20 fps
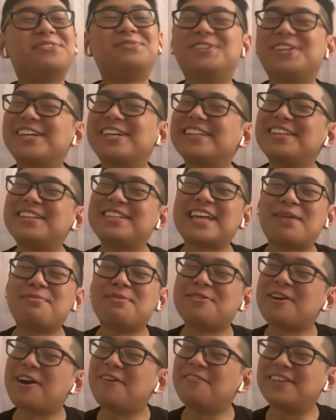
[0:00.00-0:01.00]
during the time
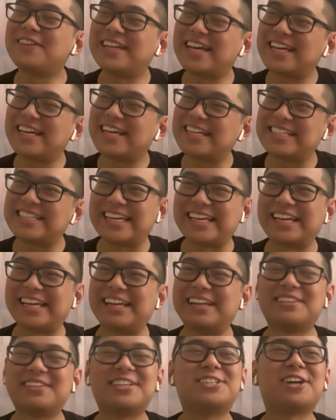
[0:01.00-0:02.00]
of
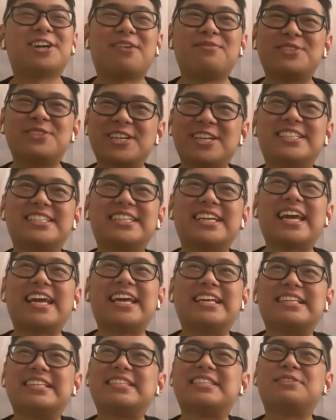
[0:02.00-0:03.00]
COVID-19, the job search
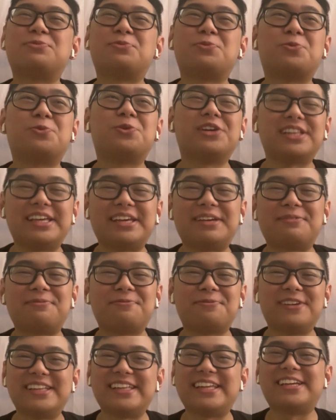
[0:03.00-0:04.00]
is really,
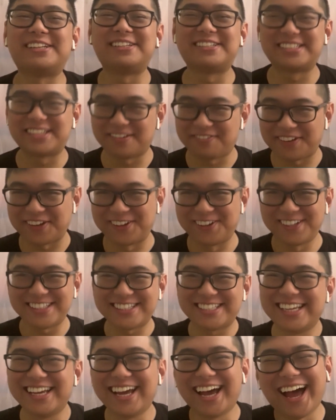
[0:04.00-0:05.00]
really
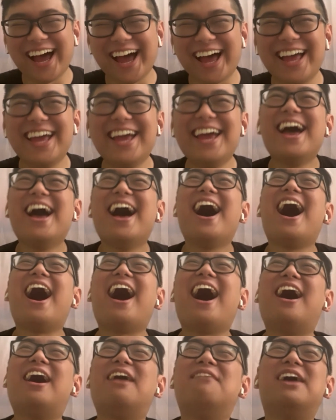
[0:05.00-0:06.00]
difficult.
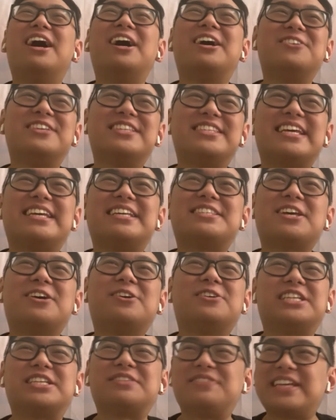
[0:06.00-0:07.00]
I would say
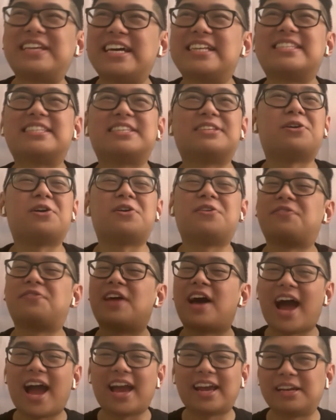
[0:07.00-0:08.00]
so, just because of
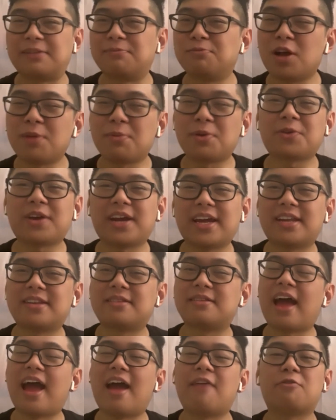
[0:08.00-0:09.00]
the high unemployment rate
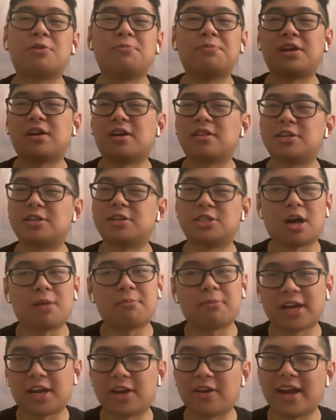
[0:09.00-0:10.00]
and everyone being on the
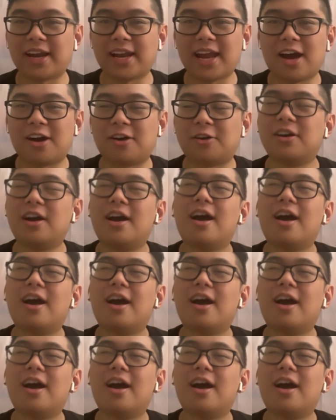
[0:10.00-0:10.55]
job market right now.